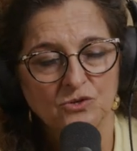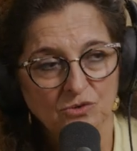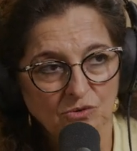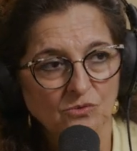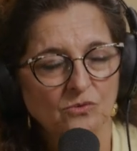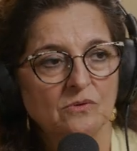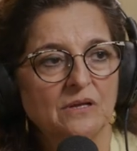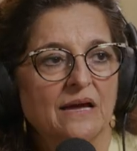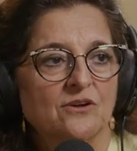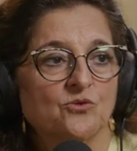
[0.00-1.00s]
to
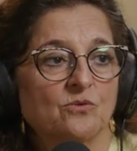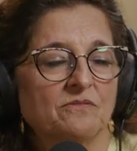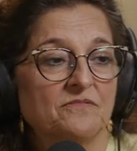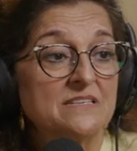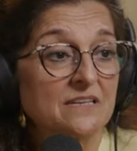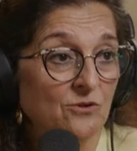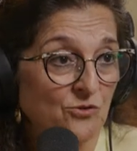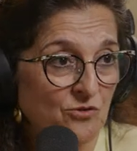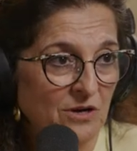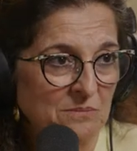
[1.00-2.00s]
the actual
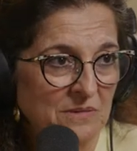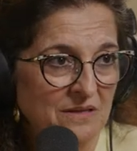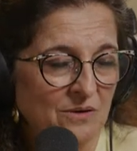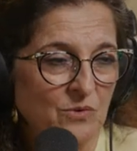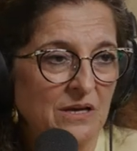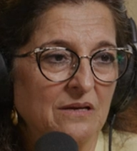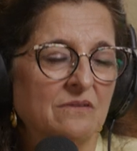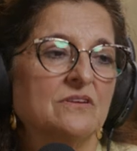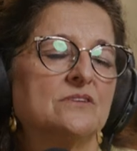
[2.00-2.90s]
physical treatment that we give